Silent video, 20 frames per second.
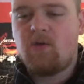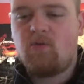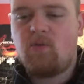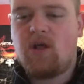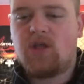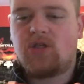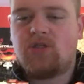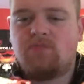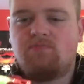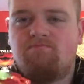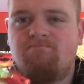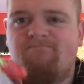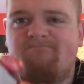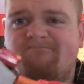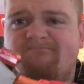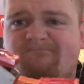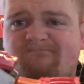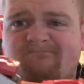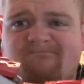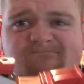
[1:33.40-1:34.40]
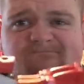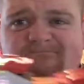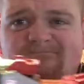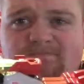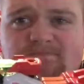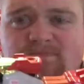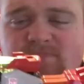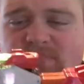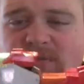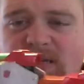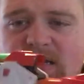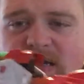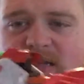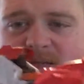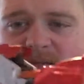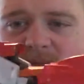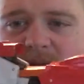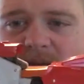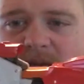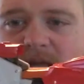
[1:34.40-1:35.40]
Which,
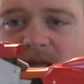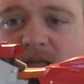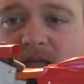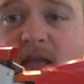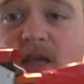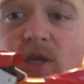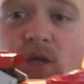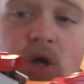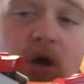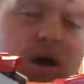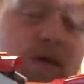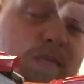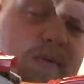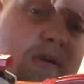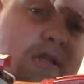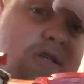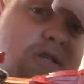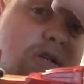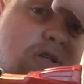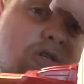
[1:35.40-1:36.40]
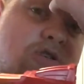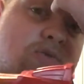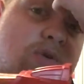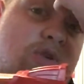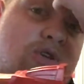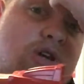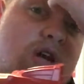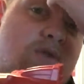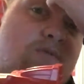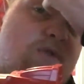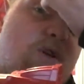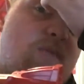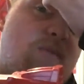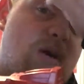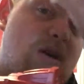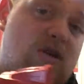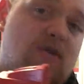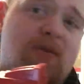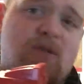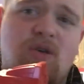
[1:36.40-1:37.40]
I guess they could, but it turns into a giant
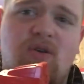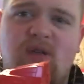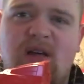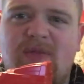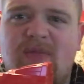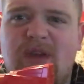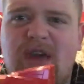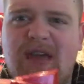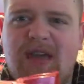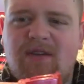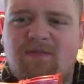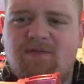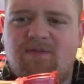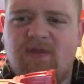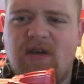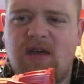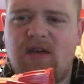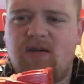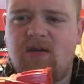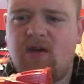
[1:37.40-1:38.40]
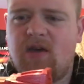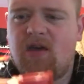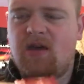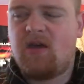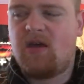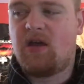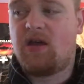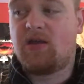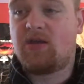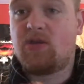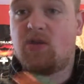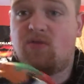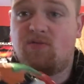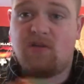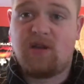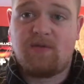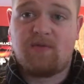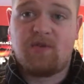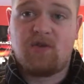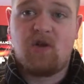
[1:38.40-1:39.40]
robot, so it's not like they can fit. And it's not
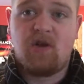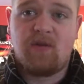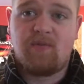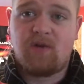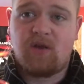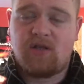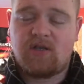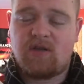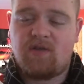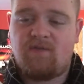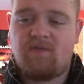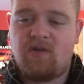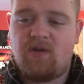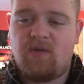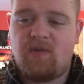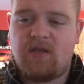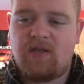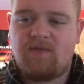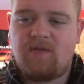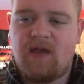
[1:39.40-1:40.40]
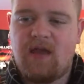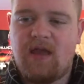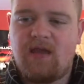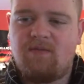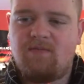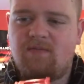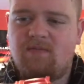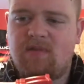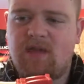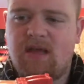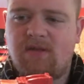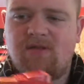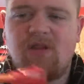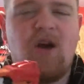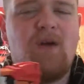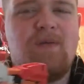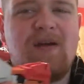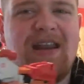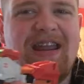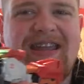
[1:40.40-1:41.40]
like the Autobots can fit on this thing. Yeah,
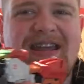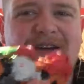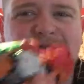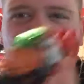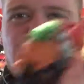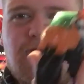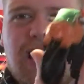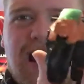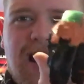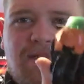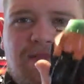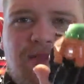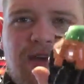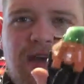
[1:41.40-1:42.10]
nobody can ride